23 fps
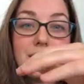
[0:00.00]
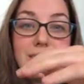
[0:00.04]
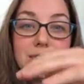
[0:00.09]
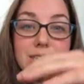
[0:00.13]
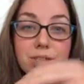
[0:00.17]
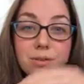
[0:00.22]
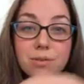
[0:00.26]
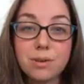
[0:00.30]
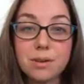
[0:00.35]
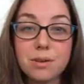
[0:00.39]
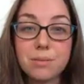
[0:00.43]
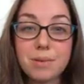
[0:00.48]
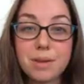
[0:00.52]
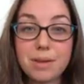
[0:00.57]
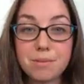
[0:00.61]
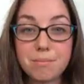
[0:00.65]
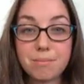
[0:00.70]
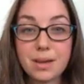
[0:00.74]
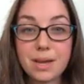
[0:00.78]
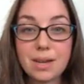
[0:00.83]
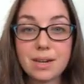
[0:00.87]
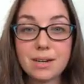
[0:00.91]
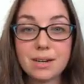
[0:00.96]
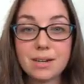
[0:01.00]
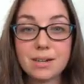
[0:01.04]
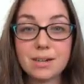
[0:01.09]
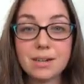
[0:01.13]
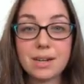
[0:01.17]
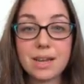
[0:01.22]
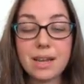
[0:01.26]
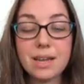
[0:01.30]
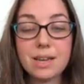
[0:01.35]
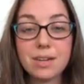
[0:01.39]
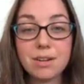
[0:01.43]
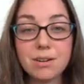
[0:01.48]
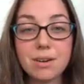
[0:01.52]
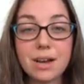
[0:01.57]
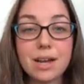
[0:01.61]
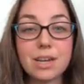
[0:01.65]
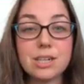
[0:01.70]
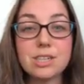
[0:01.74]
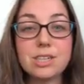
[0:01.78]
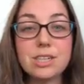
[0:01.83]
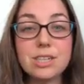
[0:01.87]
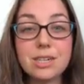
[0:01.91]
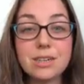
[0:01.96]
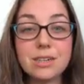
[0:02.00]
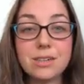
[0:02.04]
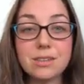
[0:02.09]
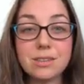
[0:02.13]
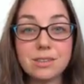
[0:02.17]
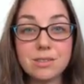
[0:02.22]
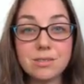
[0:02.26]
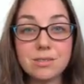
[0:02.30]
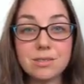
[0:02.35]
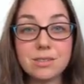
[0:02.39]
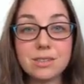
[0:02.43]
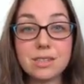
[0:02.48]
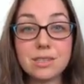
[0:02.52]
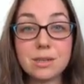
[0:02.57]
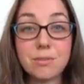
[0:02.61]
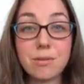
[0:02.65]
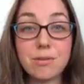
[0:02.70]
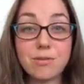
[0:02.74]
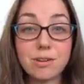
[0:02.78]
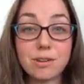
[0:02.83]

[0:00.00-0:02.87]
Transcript: is going to be impaired and you're actually going to lose some of